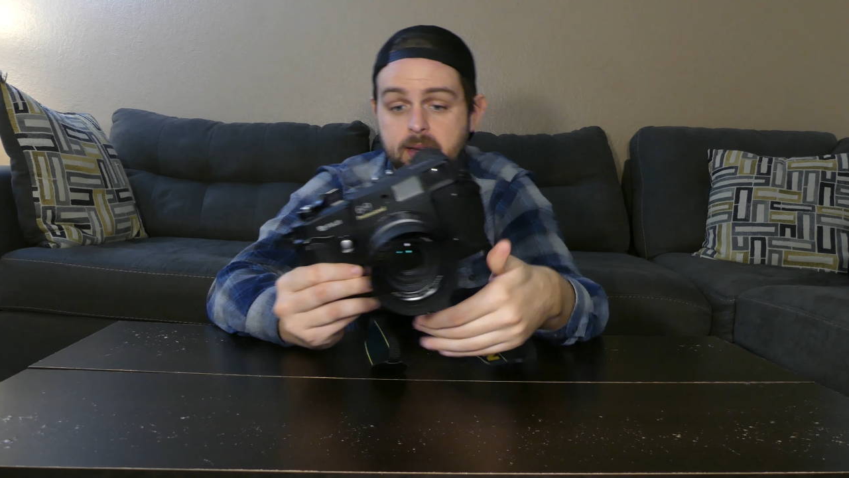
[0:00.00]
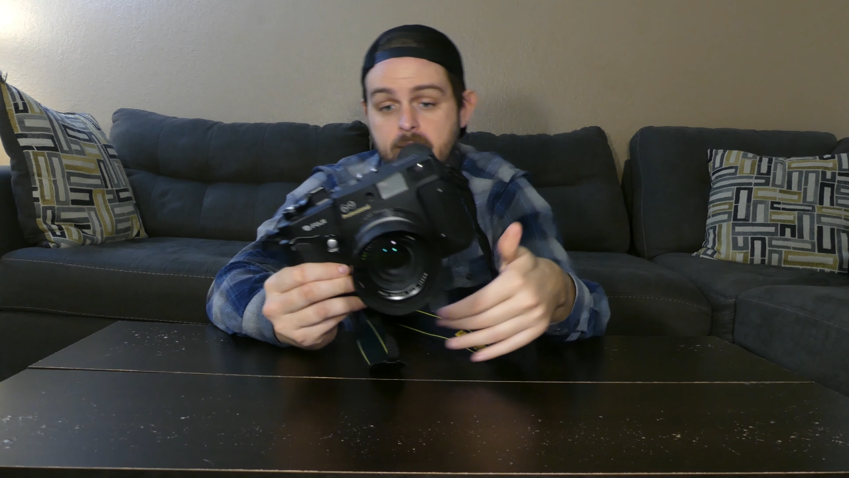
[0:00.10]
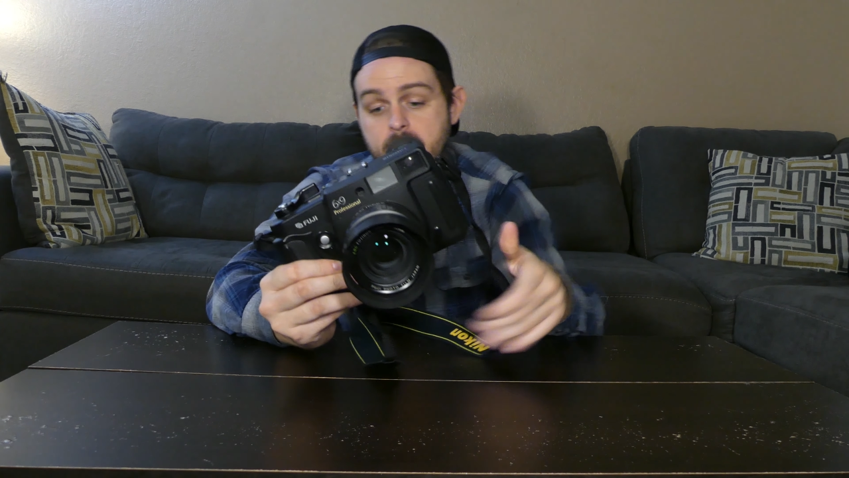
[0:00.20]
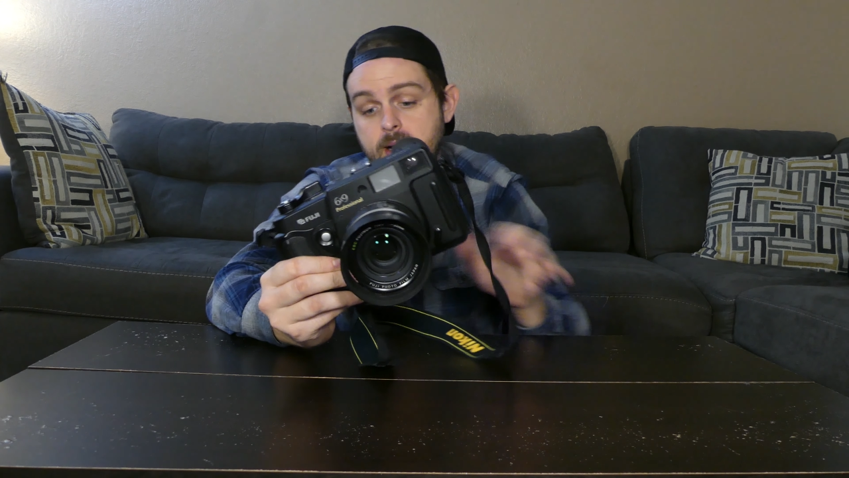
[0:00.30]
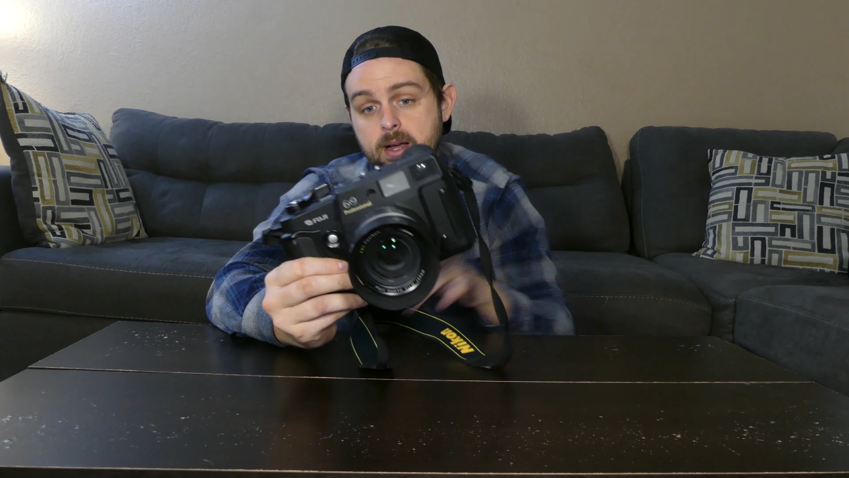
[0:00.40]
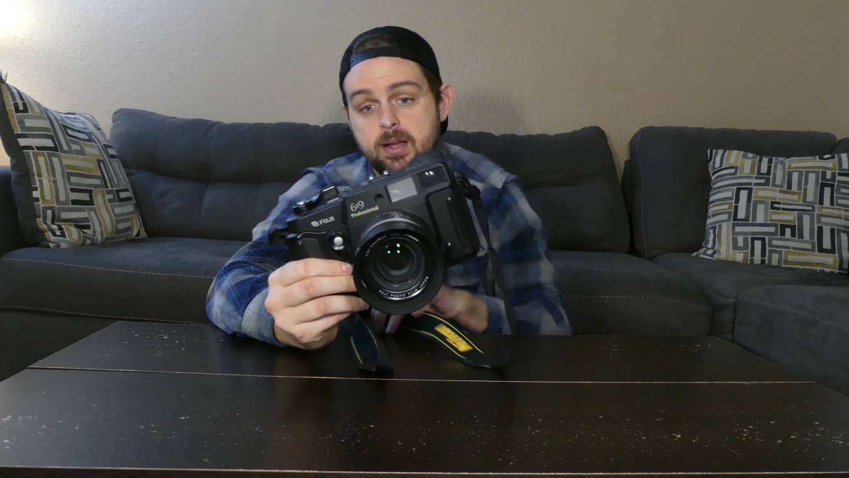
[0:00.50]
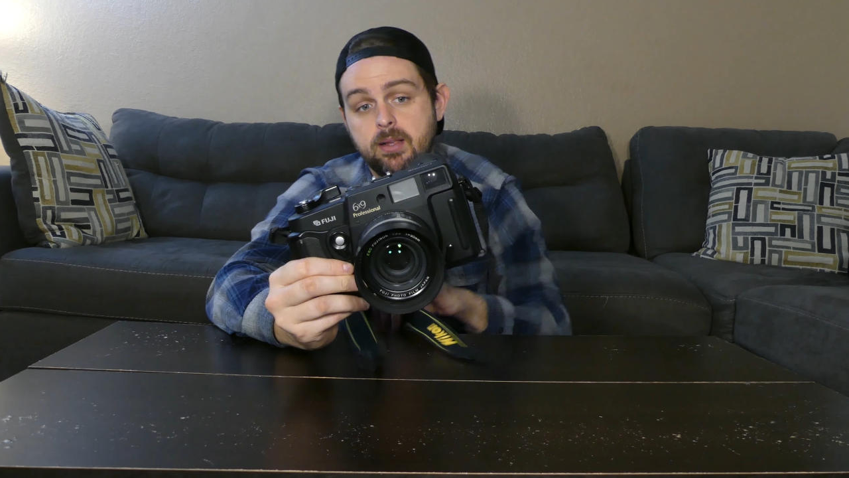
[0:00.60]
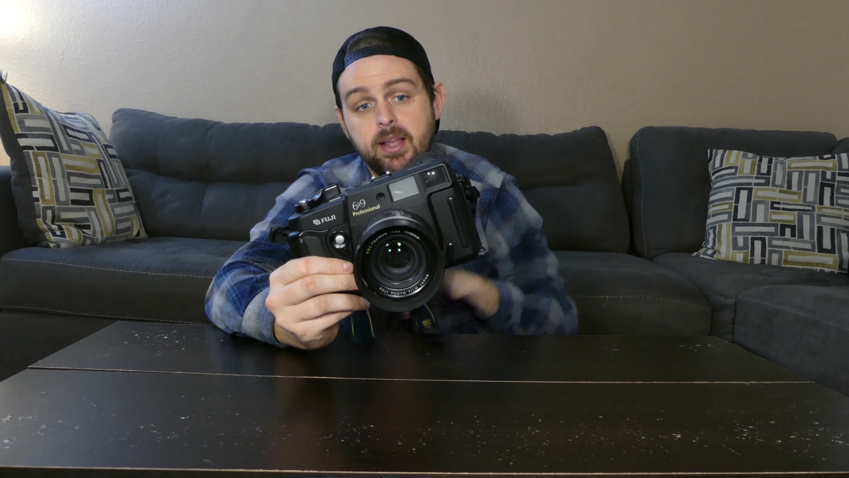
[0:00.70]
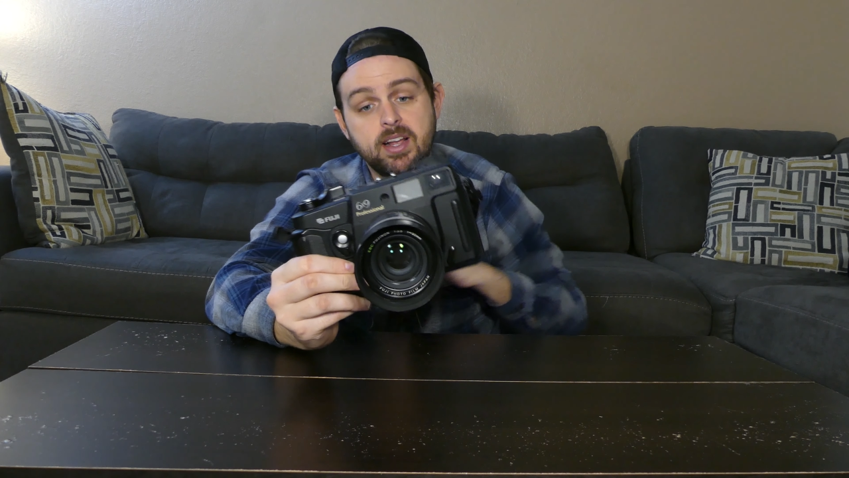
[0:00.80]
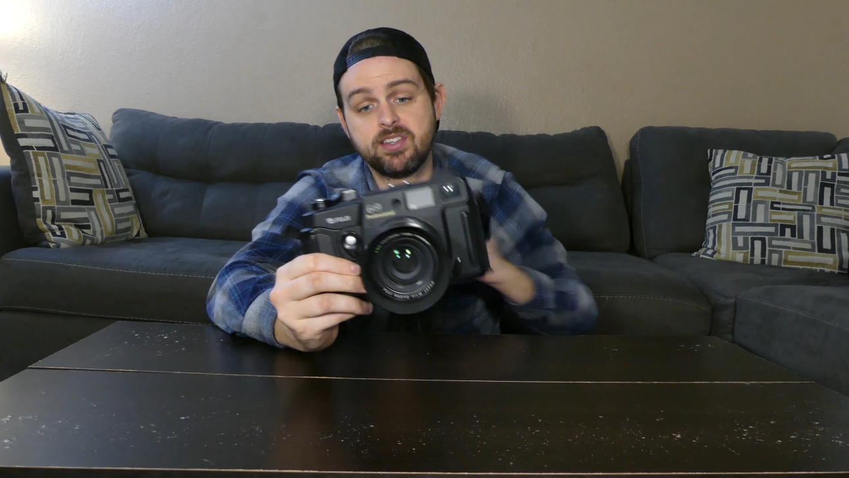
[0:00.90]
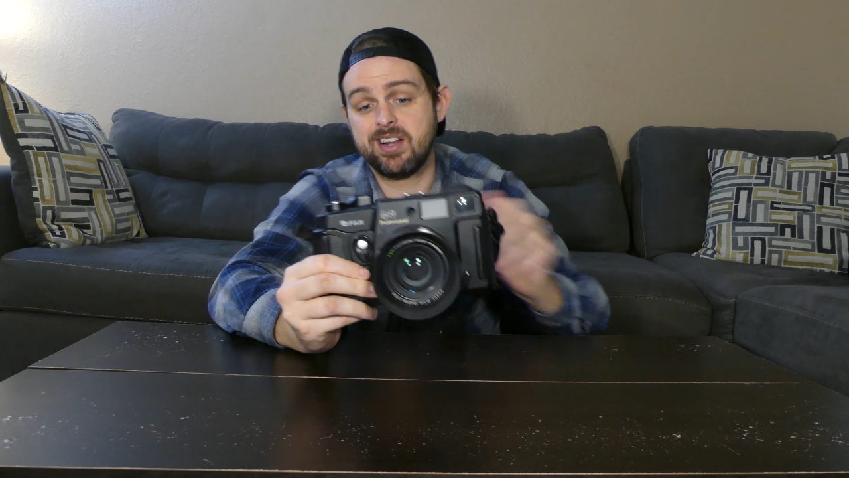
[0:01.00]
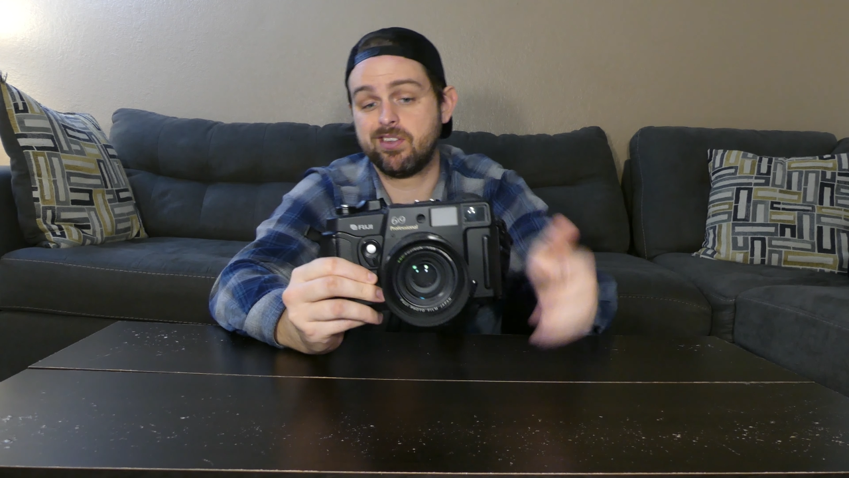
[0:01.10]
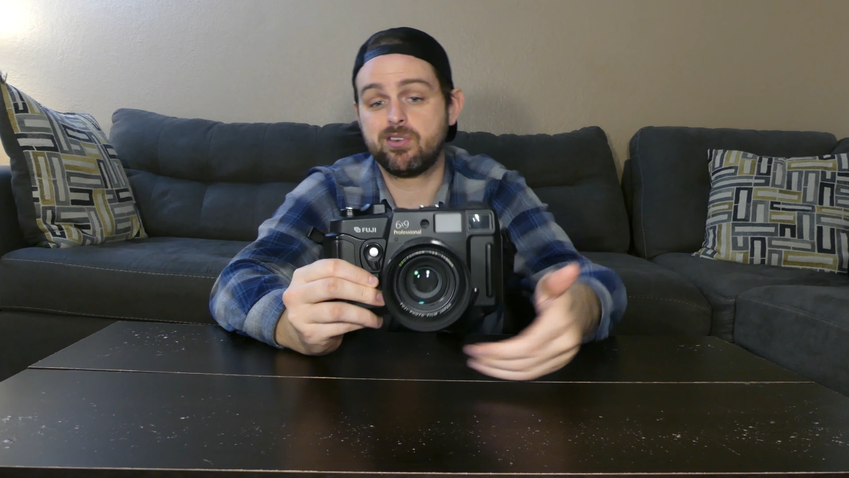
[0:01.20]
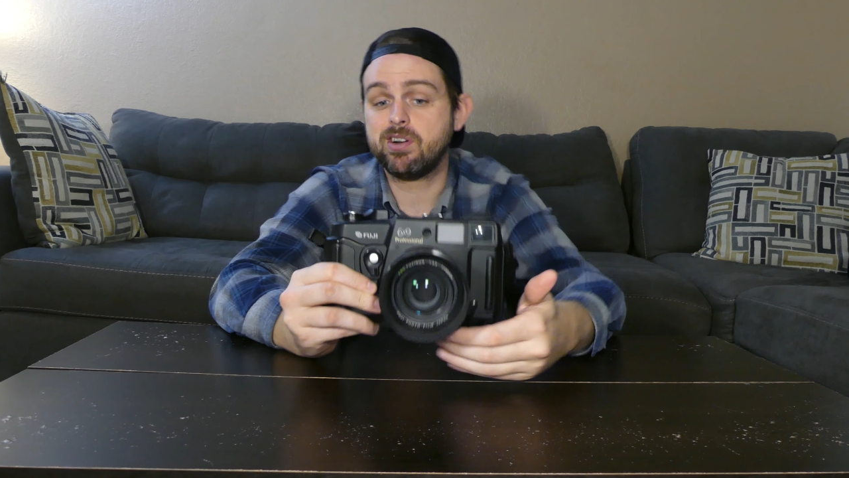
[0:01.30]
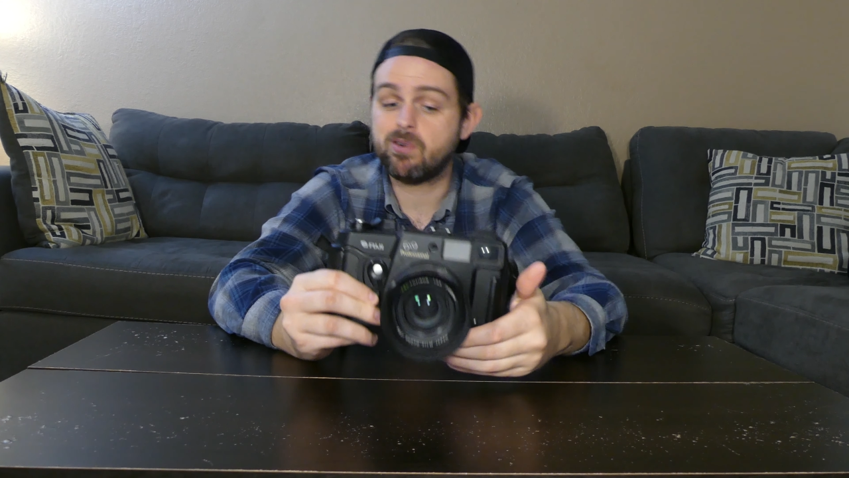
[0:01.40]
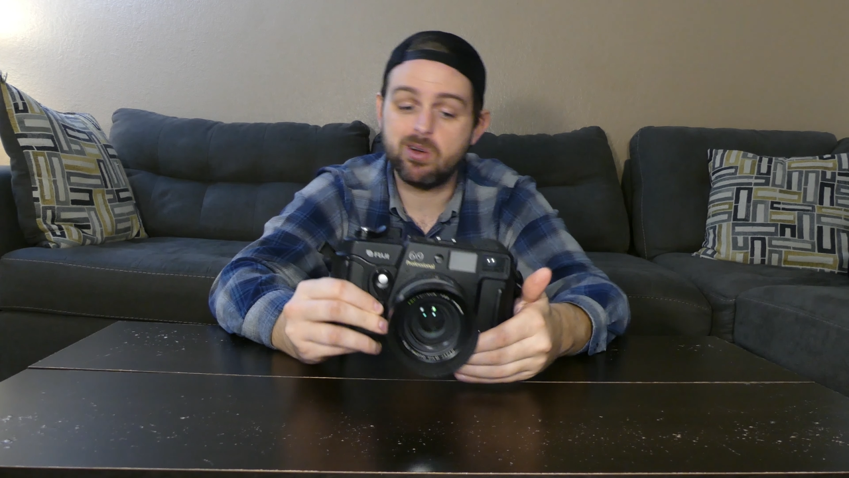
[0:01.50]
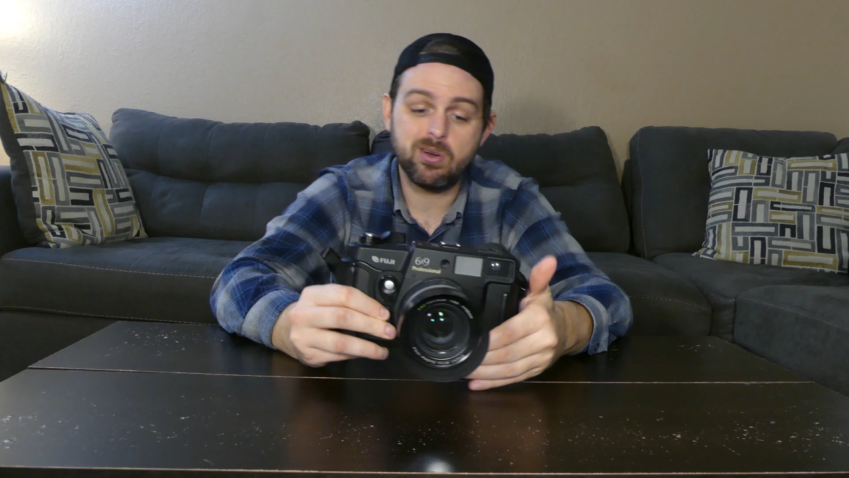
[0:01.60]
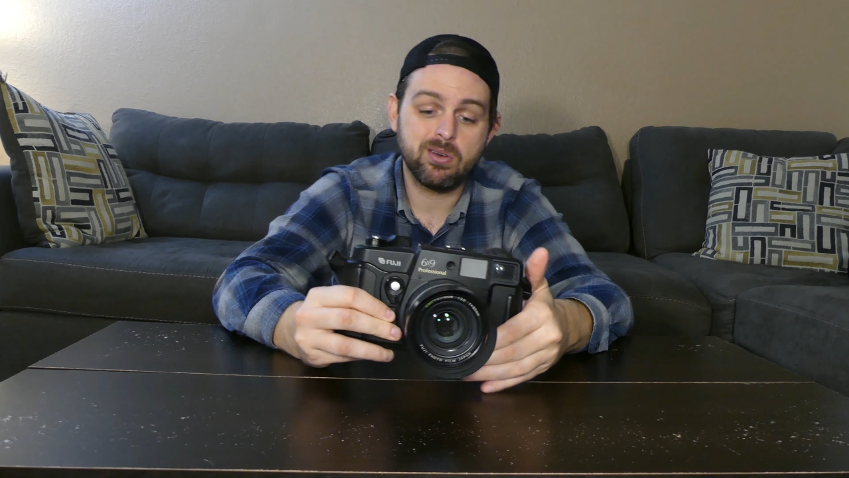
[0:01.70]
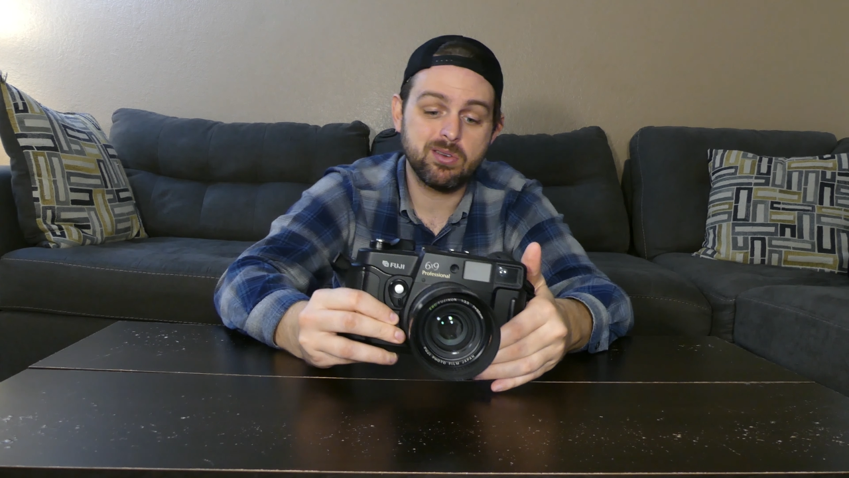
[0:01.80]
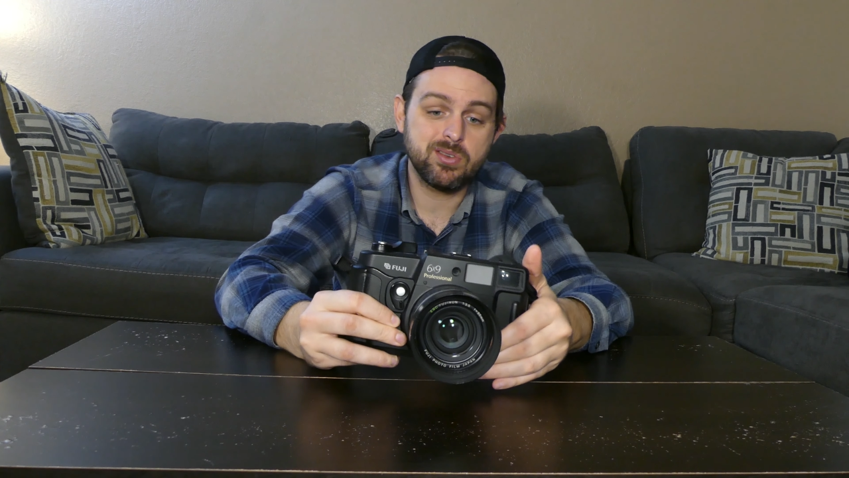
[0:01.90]
like I said, 3
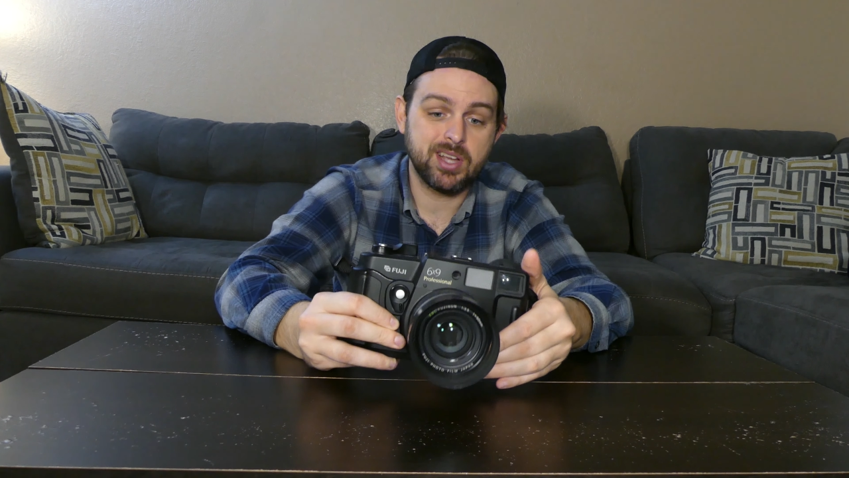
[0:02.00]
rolls.